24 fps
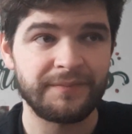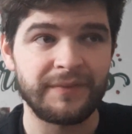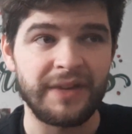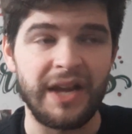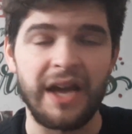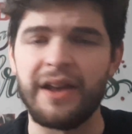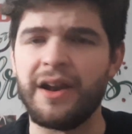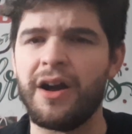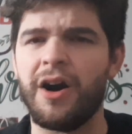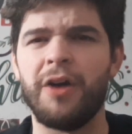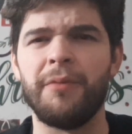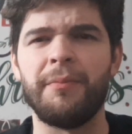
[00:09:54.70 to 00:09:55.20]

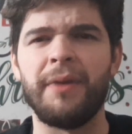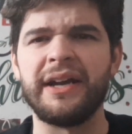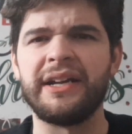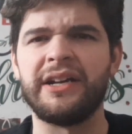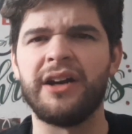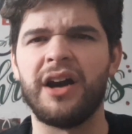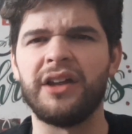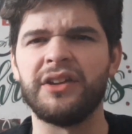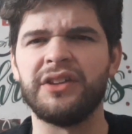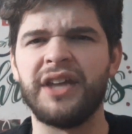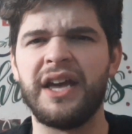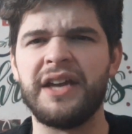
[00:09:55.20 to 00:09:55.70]
And oh my
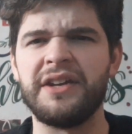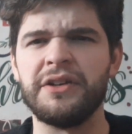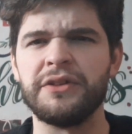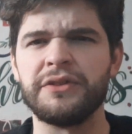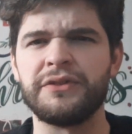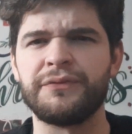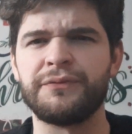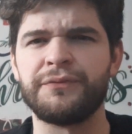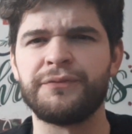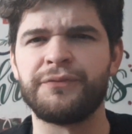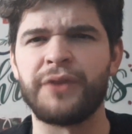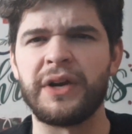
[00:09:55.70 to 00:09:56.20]
god, Lando's
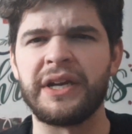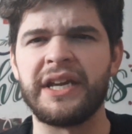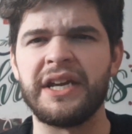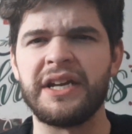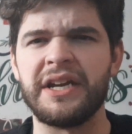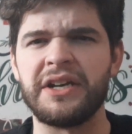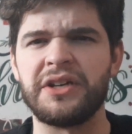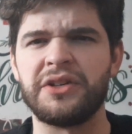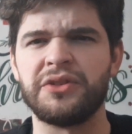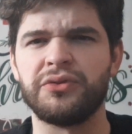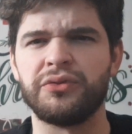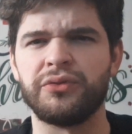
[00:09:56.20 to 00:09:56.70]
freaking
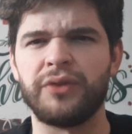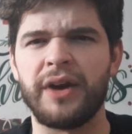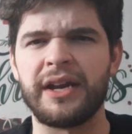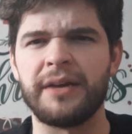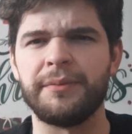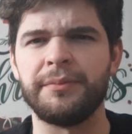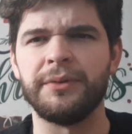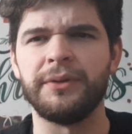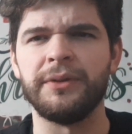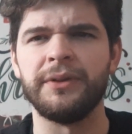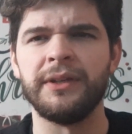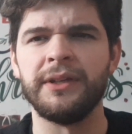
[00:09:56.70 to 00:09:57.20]

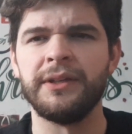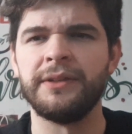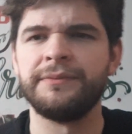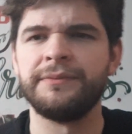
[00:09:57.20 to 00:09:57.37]
incredible.